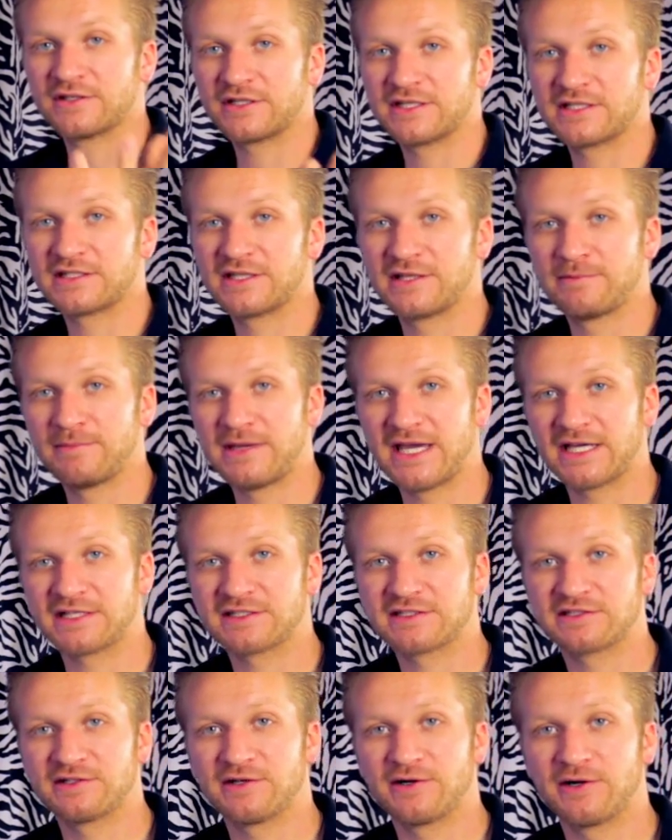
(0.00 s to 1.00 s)
took it to the Mac
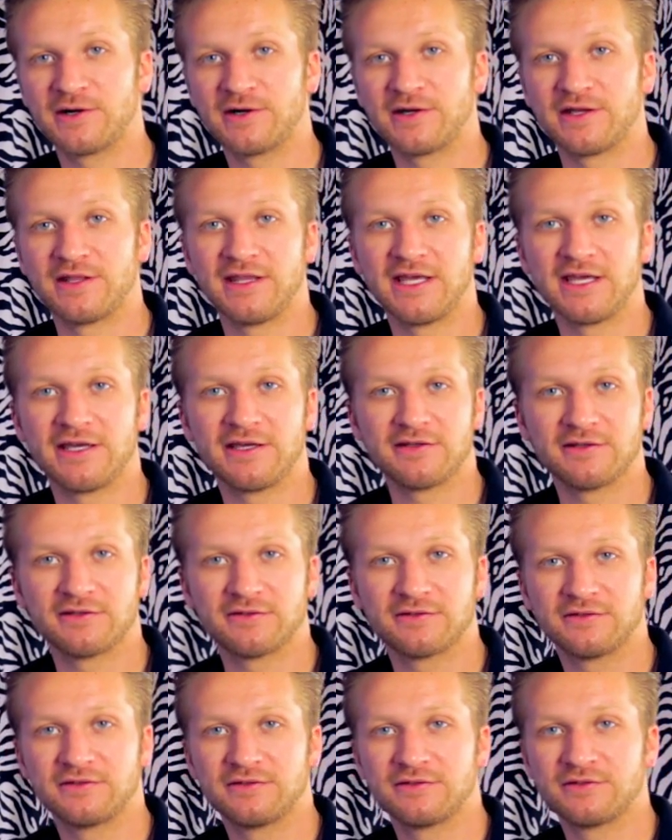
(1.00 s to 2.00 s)
store and they
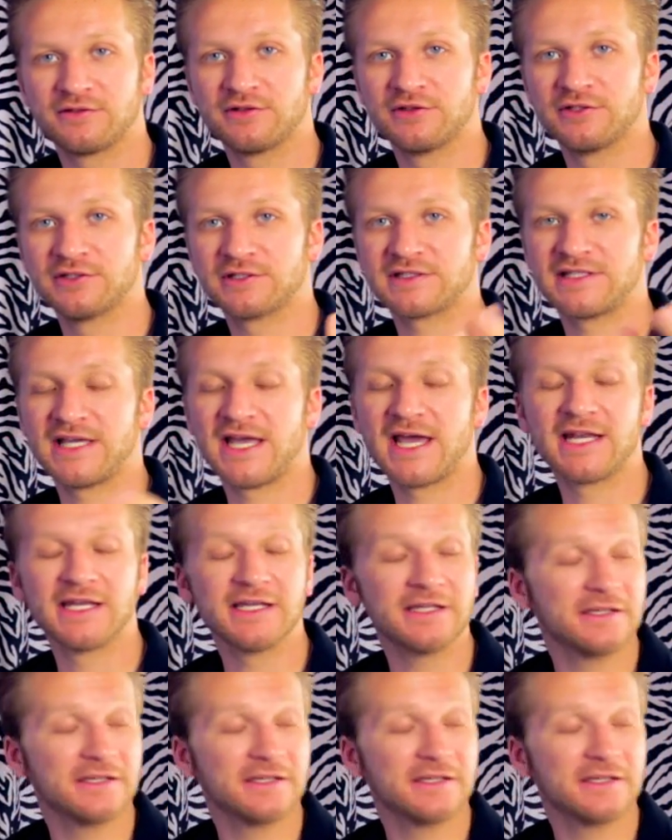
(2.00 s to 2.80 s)
looked at